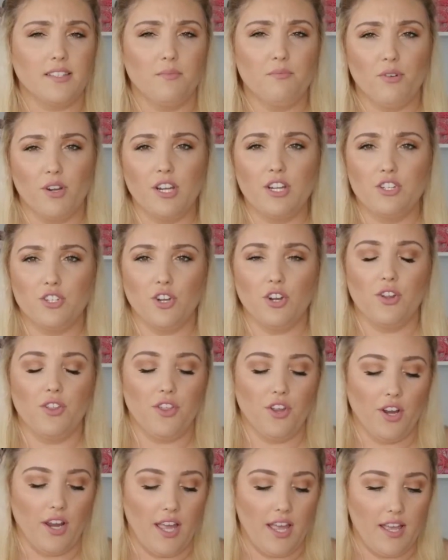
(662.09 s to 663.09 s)
I'm pretty sure
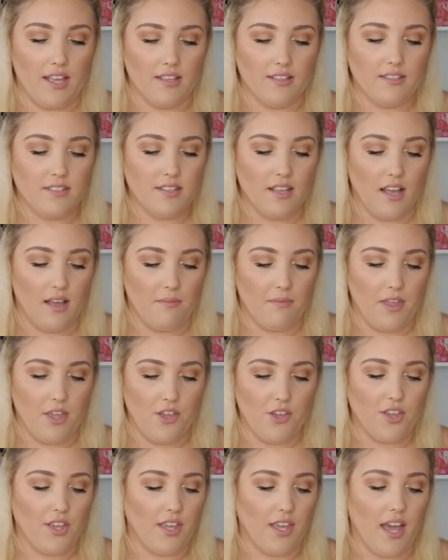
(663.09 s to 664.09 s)
there is, that
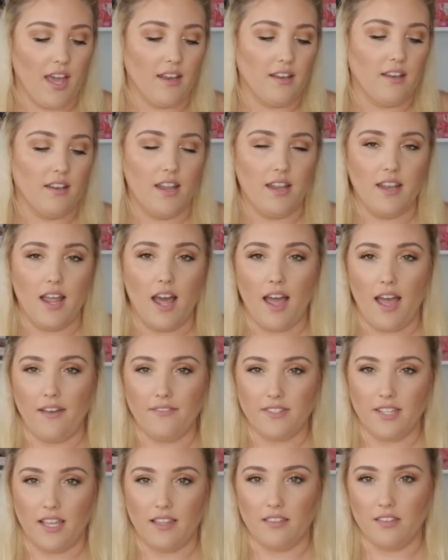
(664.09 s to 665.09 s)
you can get and not have
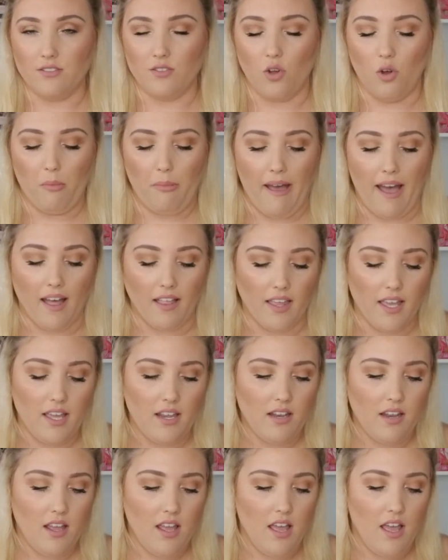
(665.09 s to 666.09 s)
to get this whole palette.
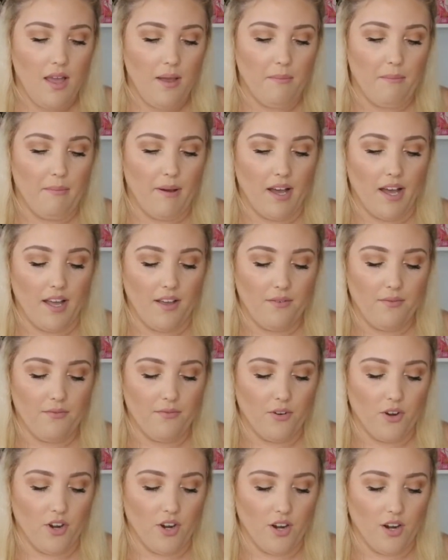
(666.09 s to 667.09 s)
But
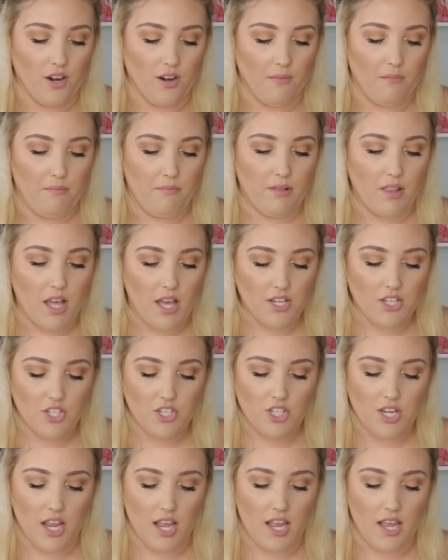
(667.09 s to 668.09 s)
for
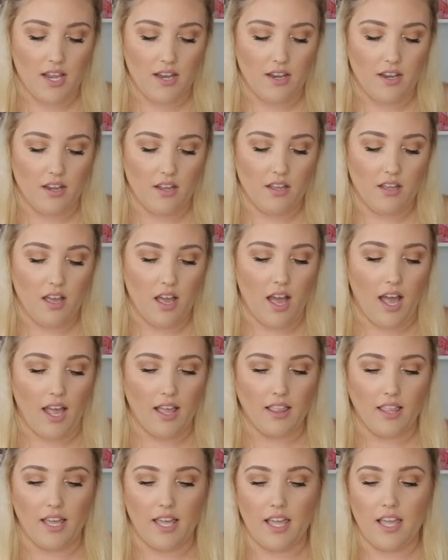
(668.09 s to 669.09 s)
blush and
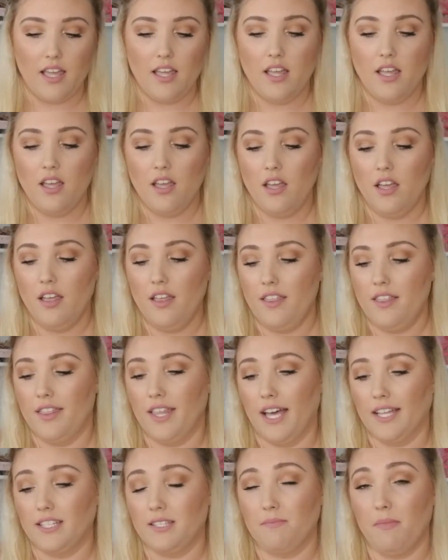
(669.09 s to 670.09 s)
highlight,
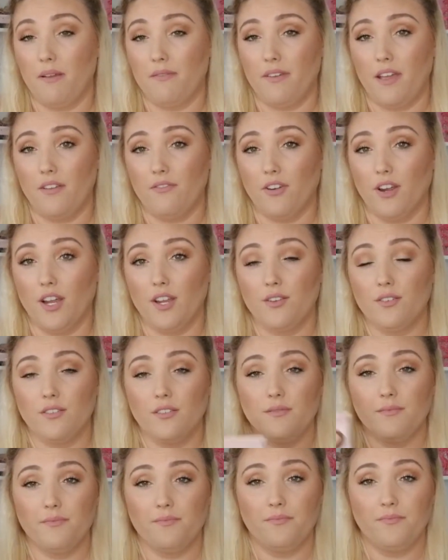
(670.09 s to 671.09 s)
that's my favorite
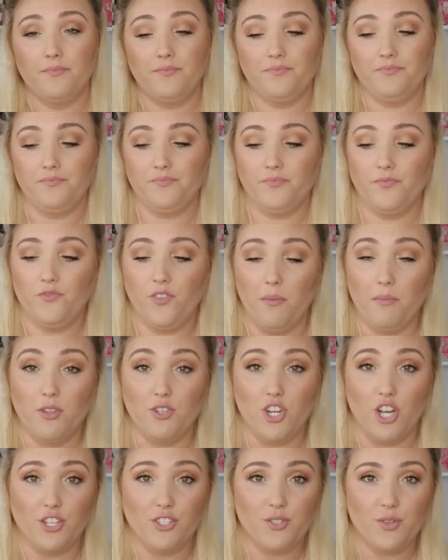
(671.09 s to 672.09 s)
from the
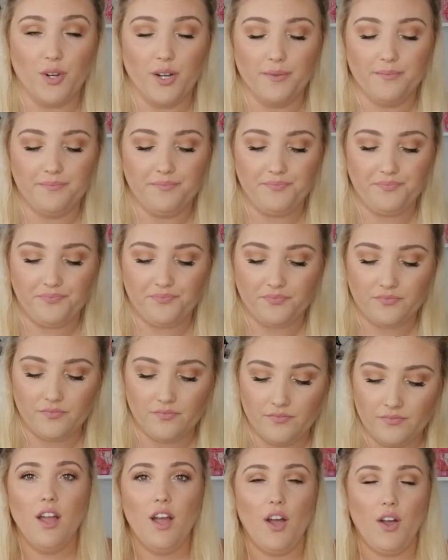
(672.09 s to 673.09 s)
drugstore.
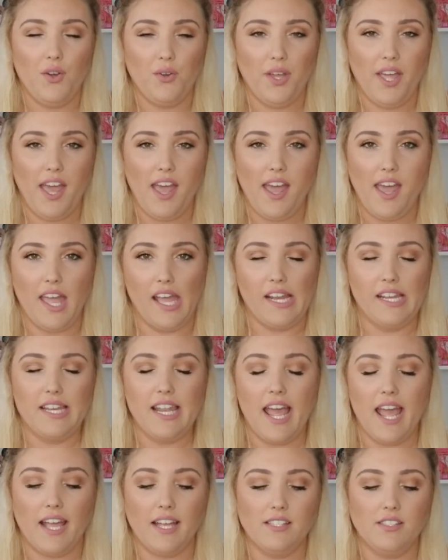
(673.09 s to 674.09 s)
Okay,
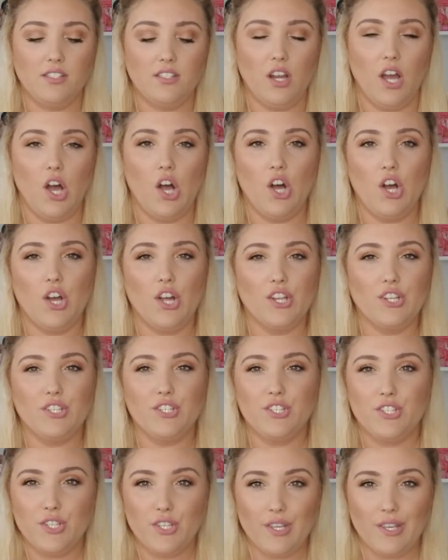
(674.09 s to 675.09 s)
next
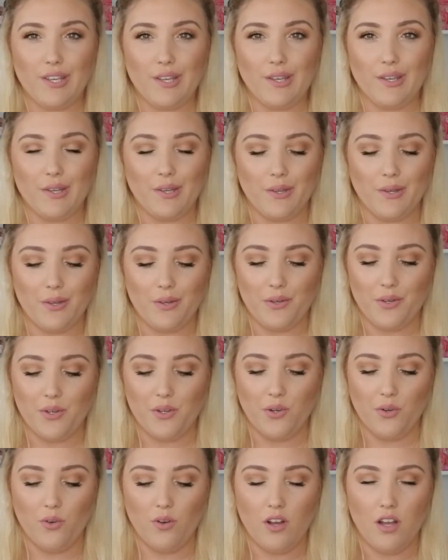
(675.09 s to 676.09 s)
on
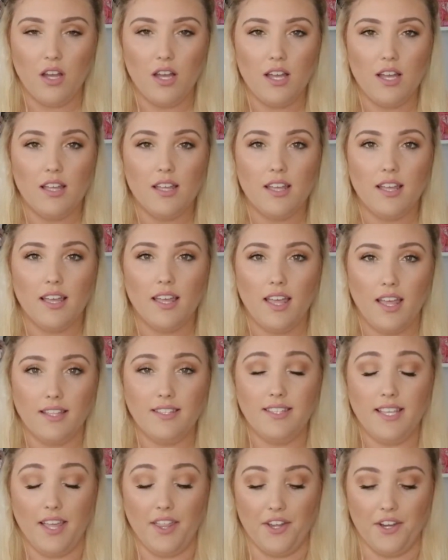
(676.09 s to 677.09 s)
to
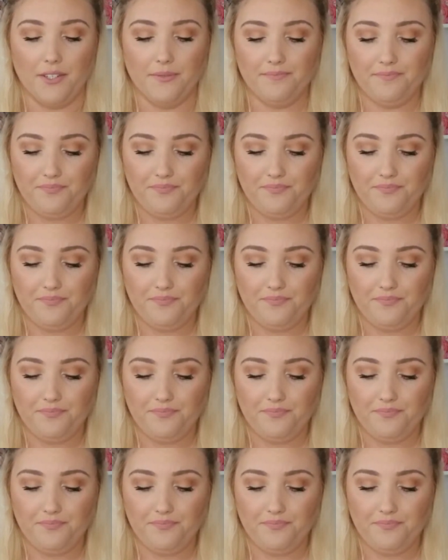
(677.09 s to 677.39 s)
concealer.